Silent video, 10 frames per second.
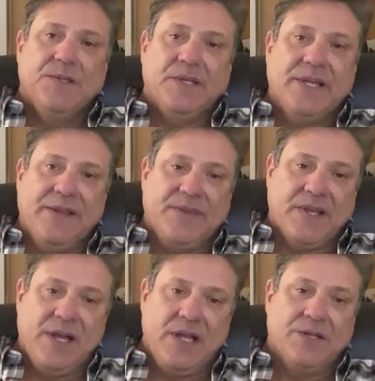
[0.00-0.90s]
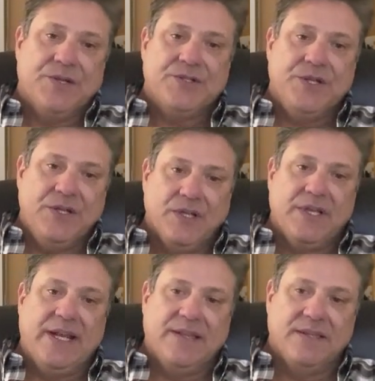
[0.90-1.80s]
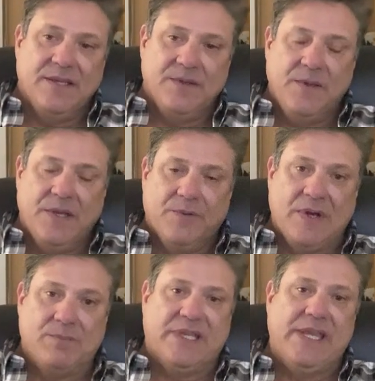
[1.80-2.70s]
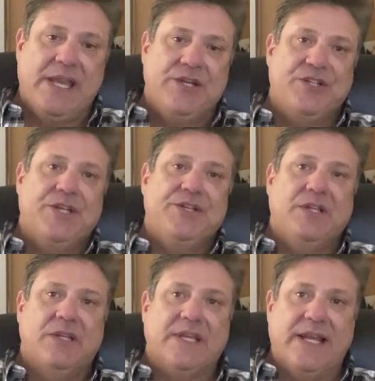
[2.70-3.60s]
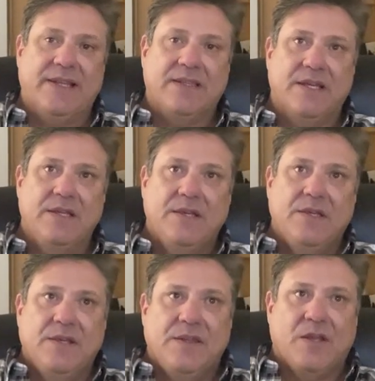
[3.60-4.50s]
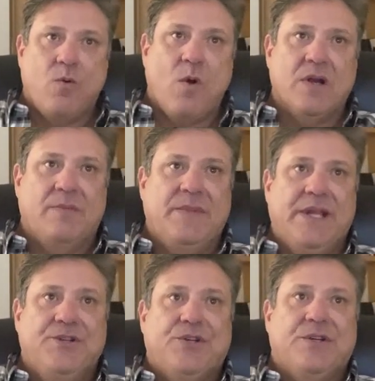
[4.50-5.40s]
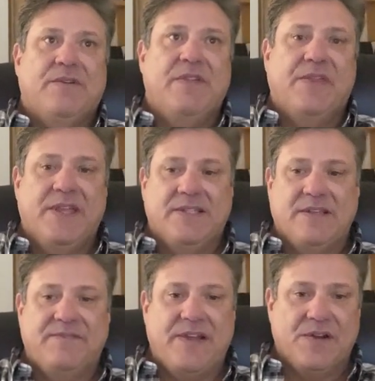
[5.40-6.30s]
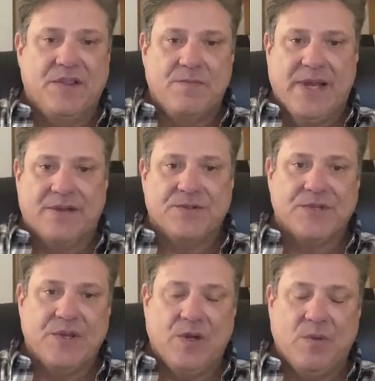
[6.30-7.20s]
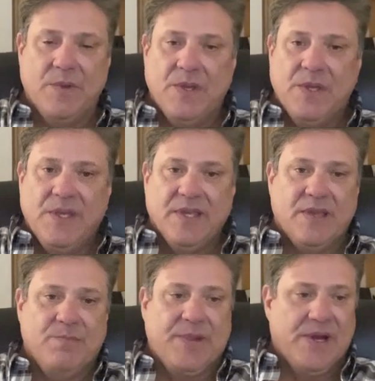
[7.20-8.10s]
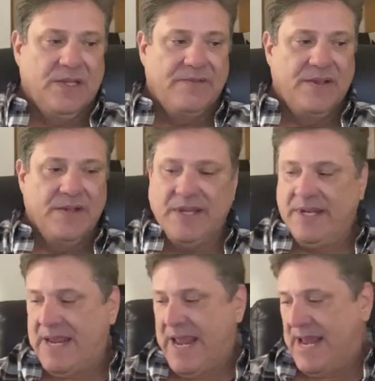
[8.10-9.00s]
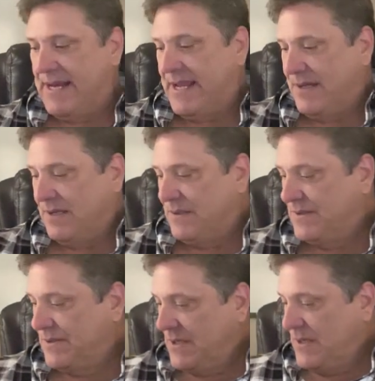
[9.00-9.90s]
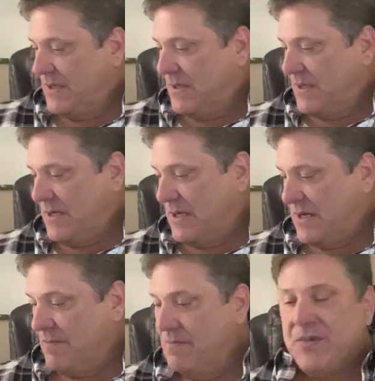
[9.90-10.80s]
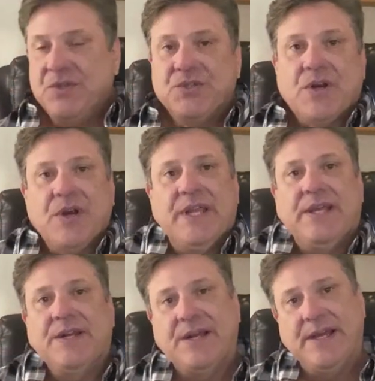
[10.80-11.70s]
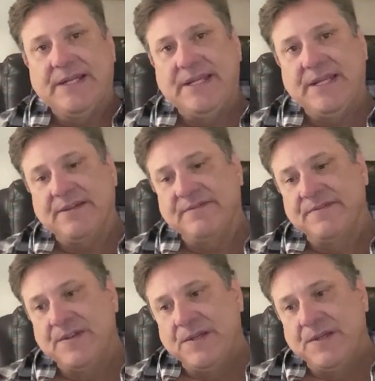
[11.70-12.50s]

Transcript: looking at the colors and you're looking at the replication, you're looking at the the quantum nature of the things I found in the microscope, compared in, in handhelds, um, you start getting an idea of,